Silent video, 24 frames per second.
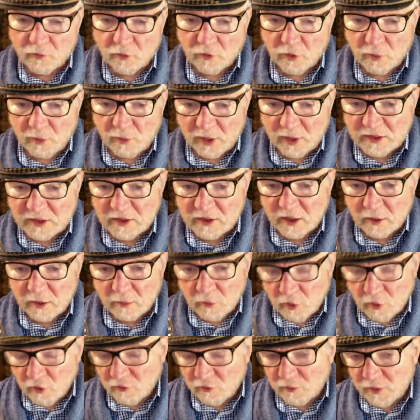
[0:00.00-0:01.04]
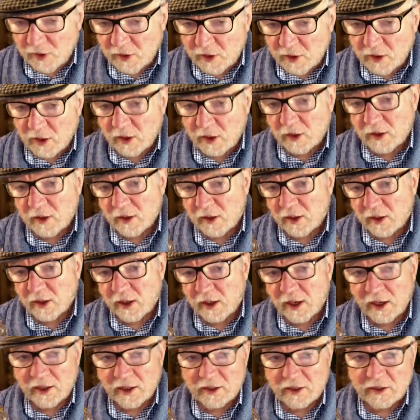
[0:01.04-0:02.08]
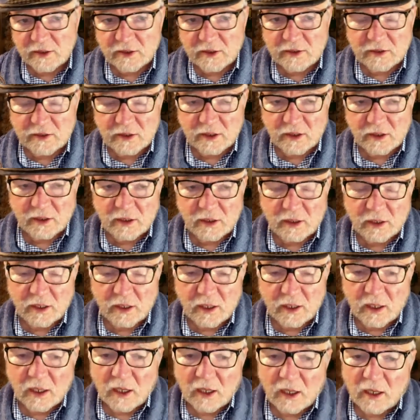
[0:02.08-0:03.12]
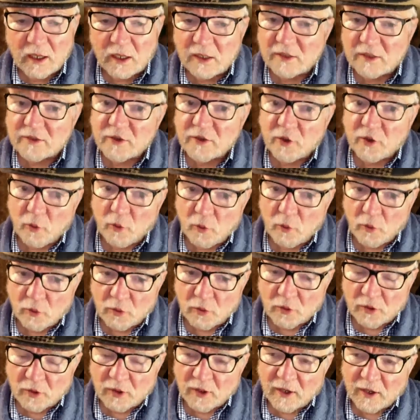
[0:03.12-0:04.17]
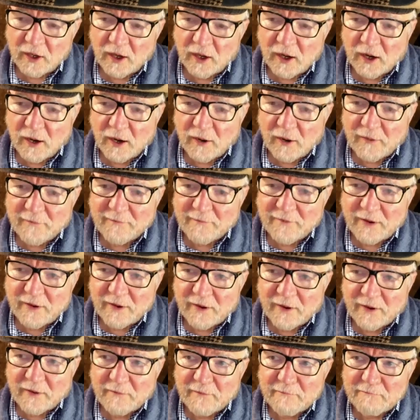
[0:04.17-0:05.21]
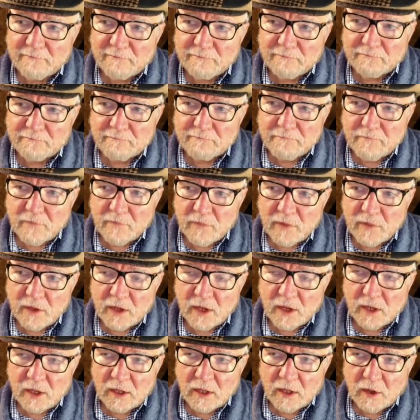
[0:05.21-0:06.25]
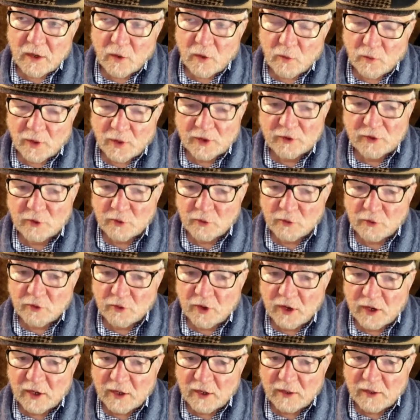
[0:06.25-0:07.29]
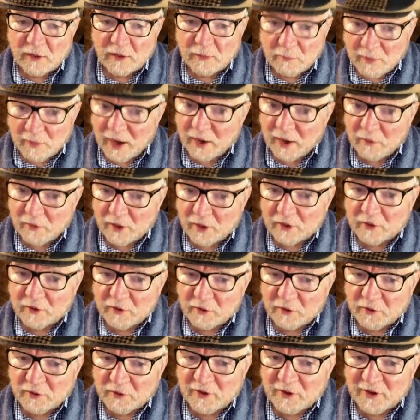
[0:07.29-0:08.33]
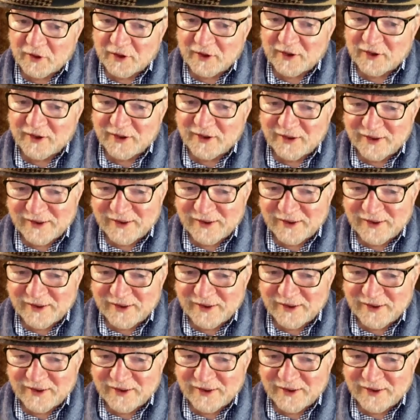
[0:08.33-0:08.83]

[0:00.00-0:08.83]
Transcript: for the basic movement, and then it has an Agenhor um, retrograde by retrograde